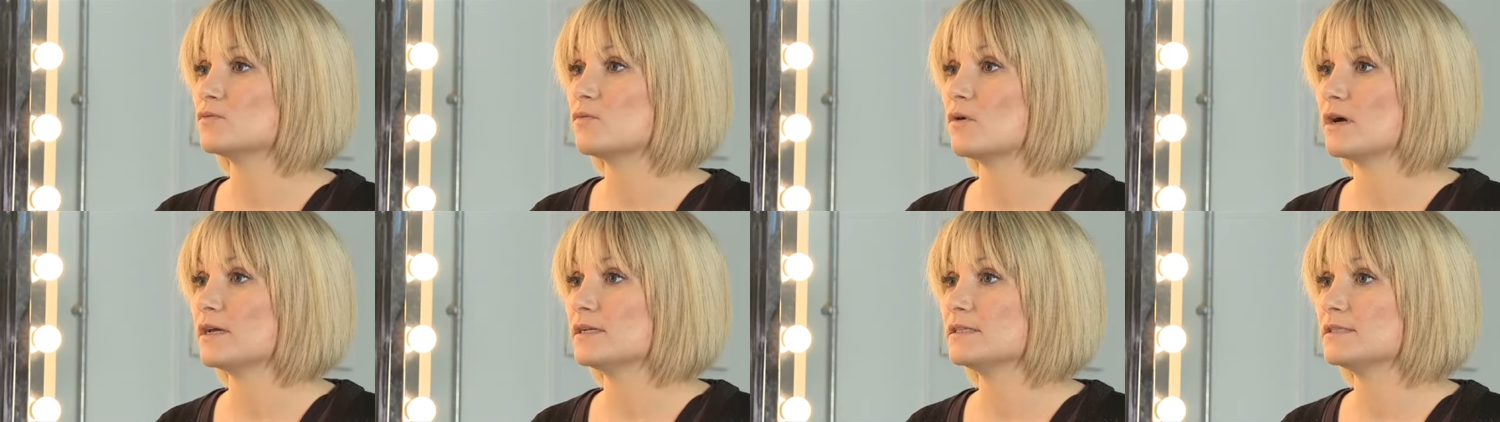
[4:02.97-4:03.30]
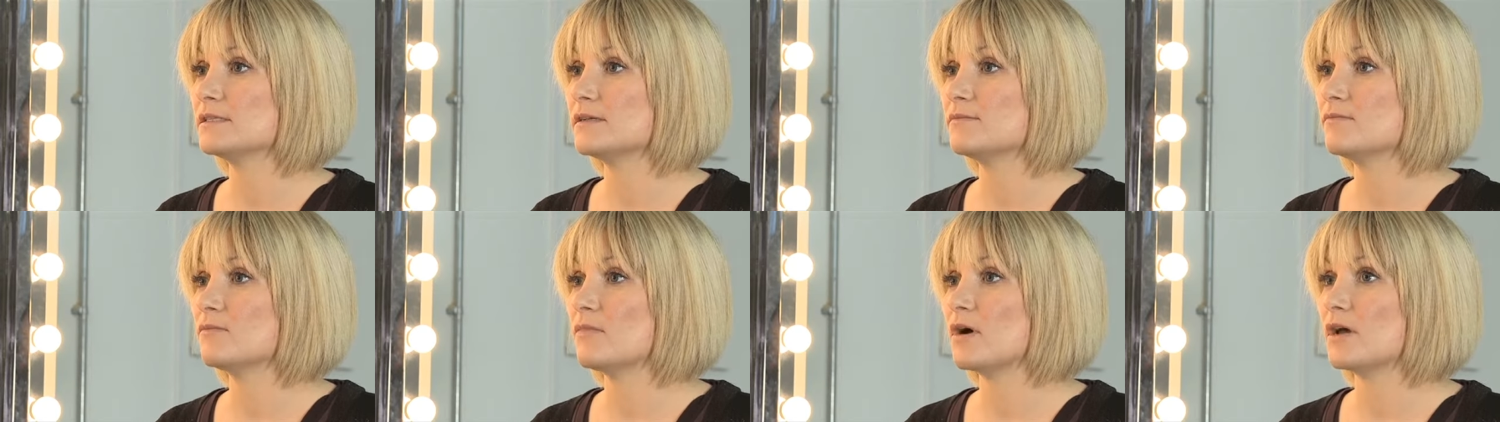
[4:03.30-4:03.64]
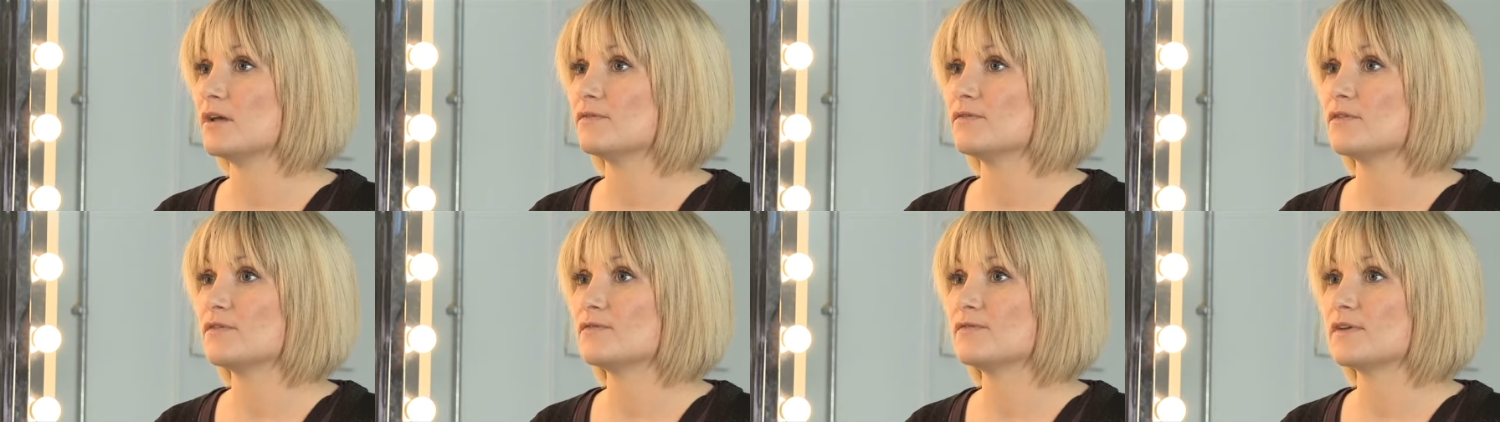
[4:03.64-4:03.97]
wise it might
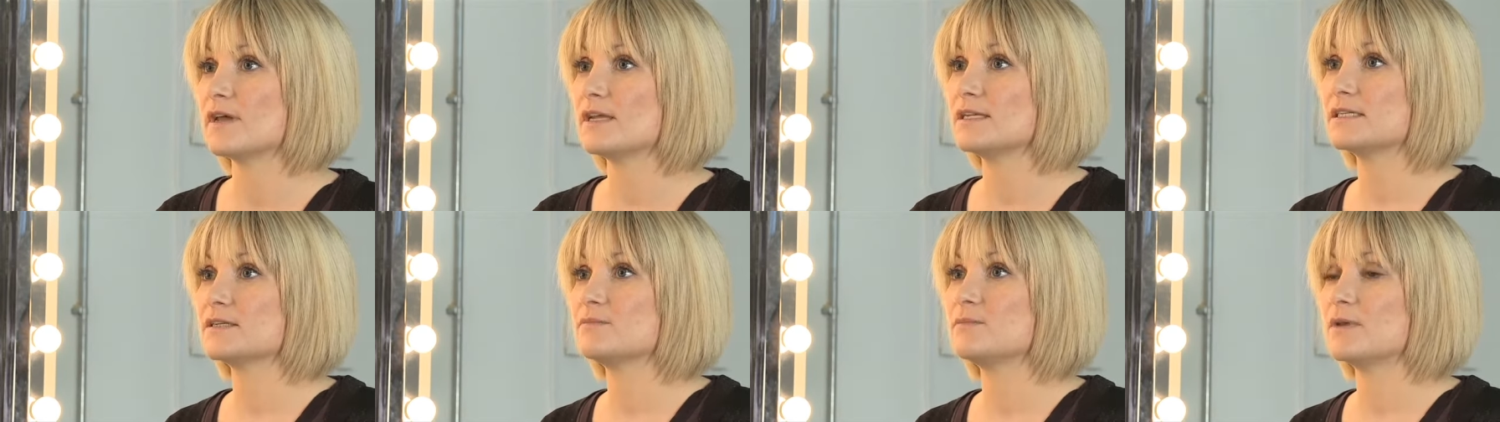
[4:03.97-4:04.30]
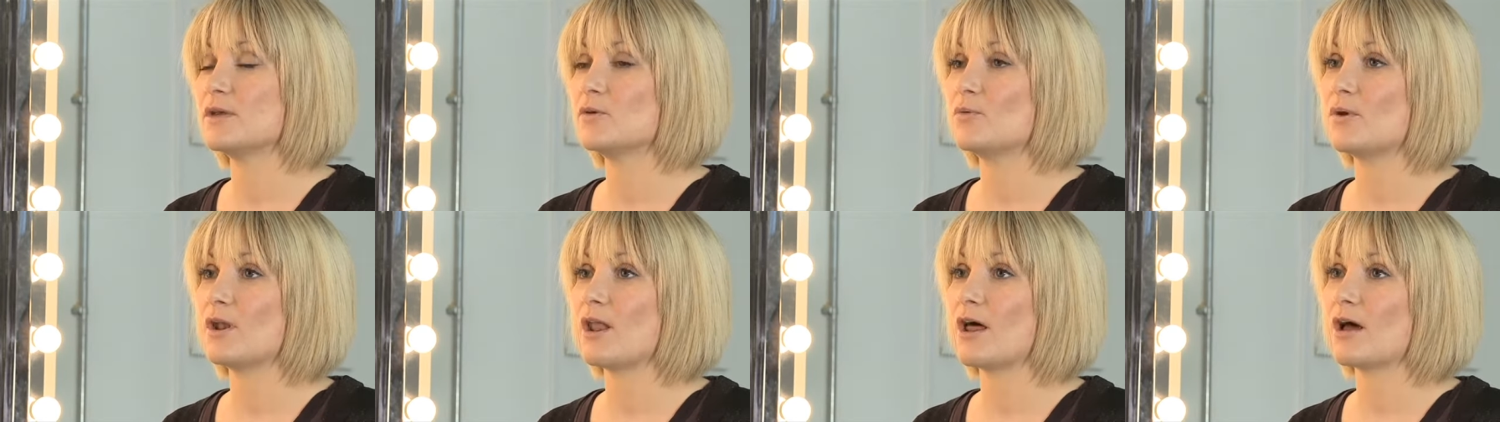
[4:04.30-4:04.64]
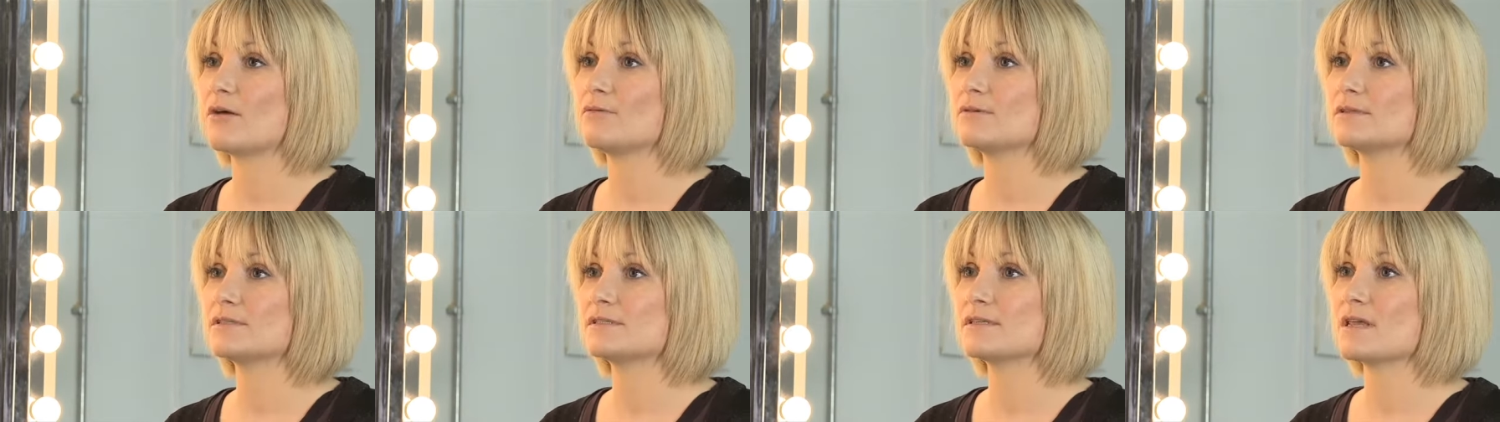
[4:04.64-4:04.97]
have affected me when
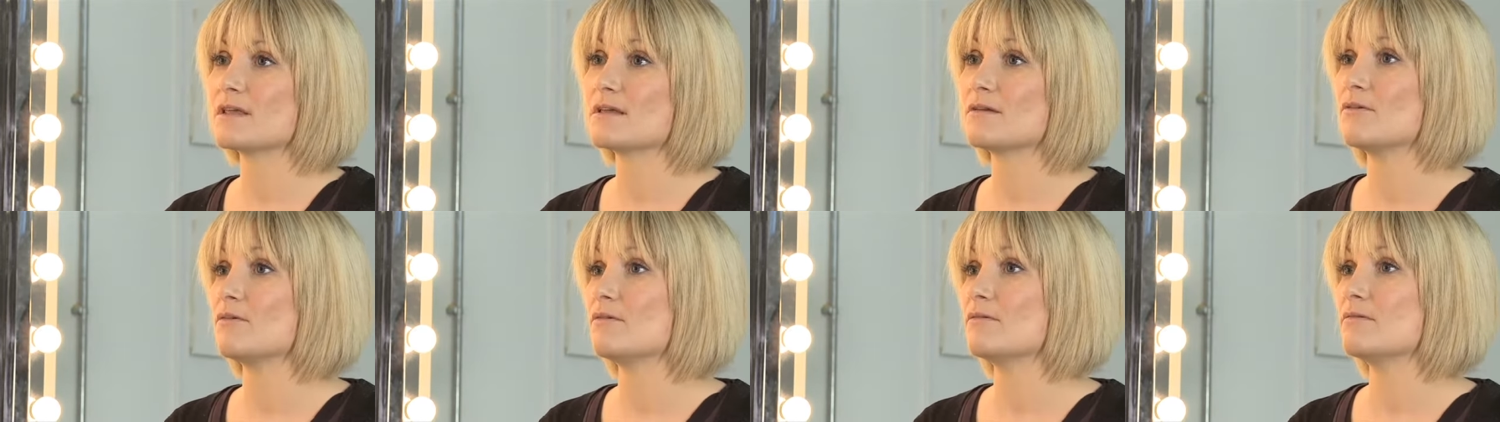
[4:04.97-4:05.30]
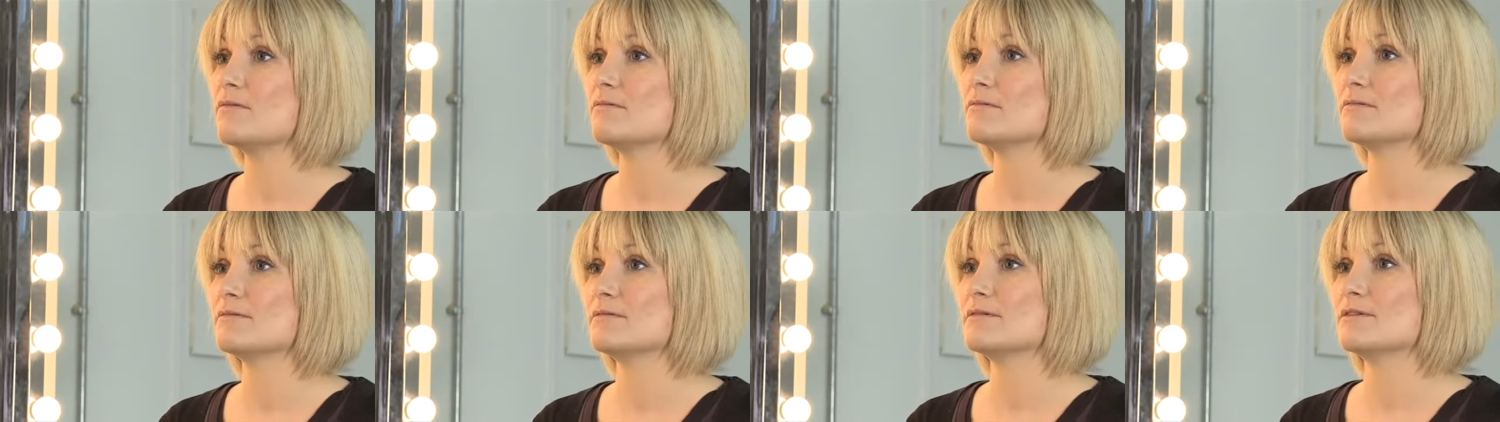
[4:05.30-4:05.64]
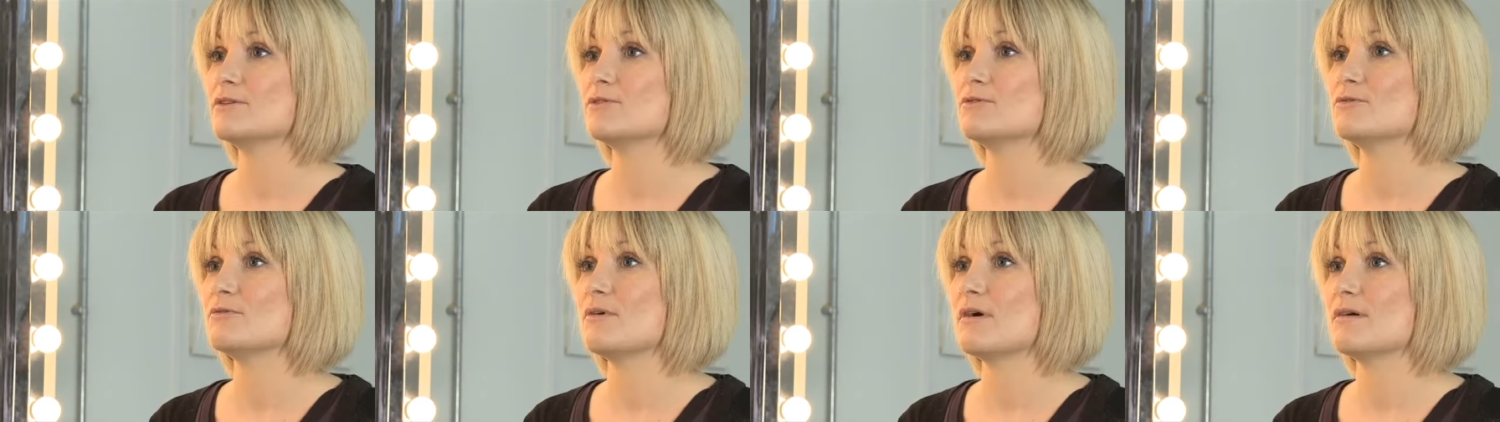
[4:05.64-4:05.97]
i was single and
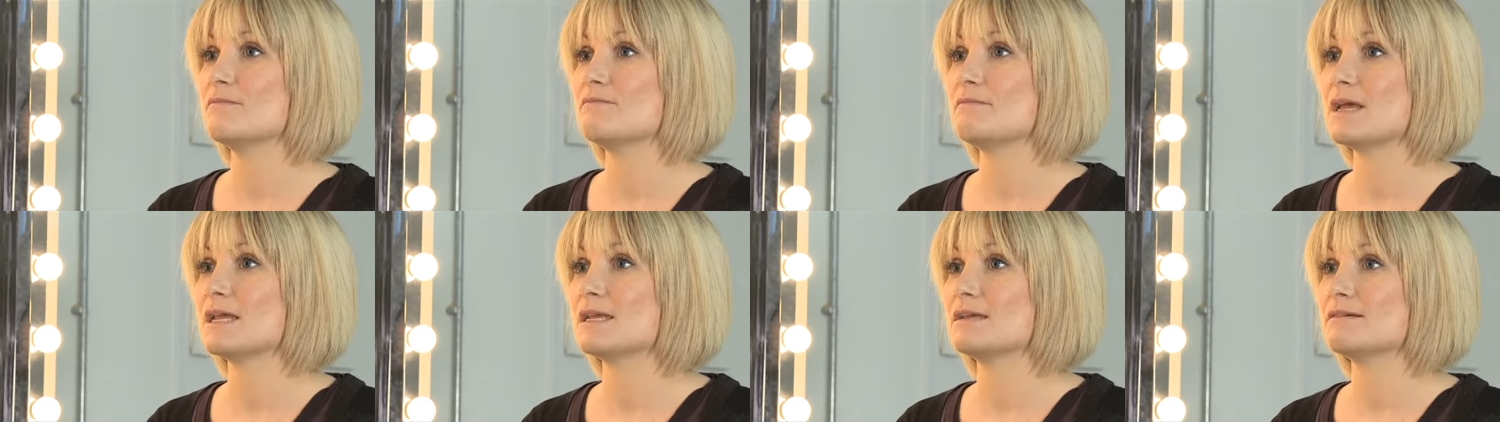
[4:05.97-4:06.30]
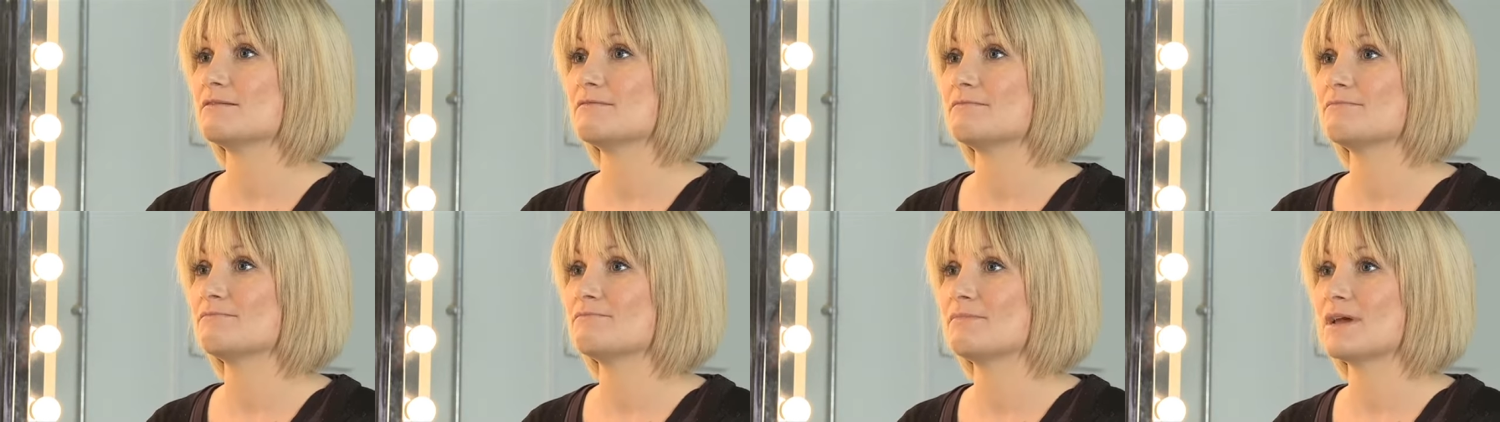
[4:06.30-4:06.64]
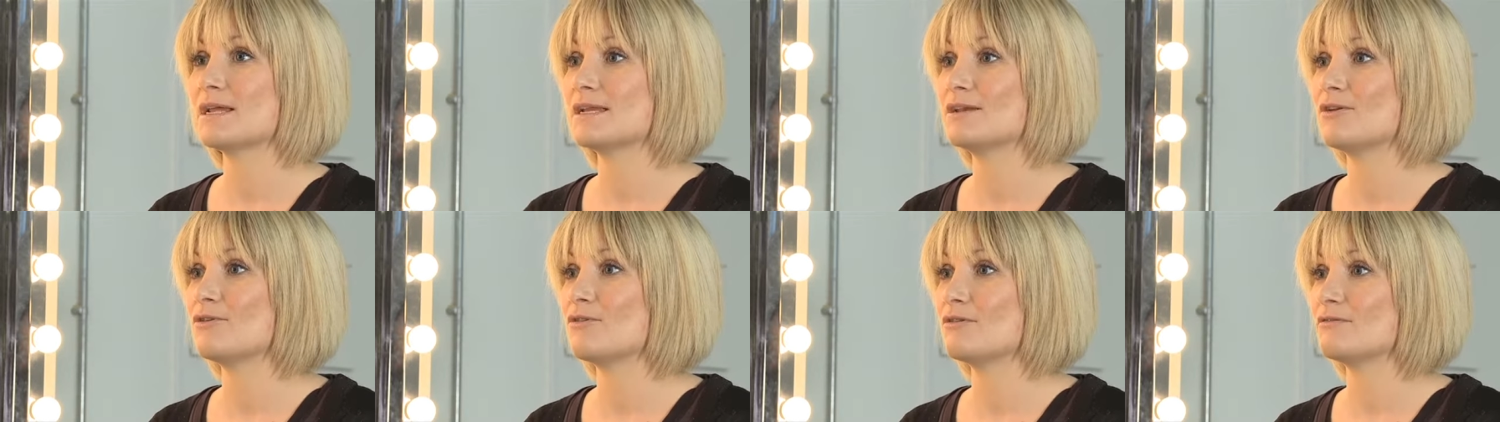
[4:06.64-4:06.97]
who i may or
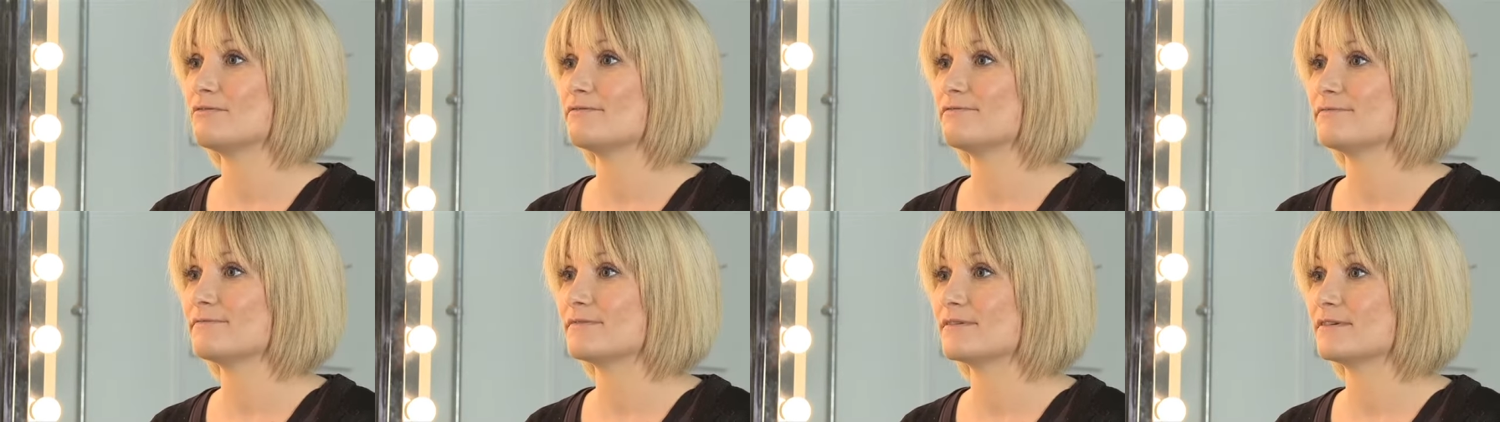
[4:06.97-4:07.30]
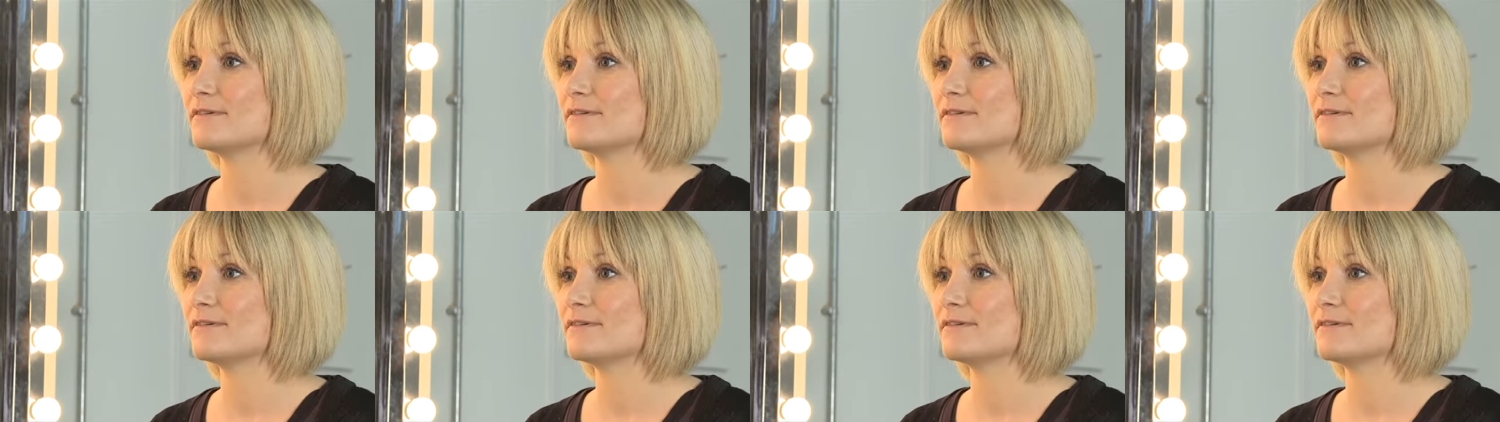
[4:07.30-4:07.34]
may not have,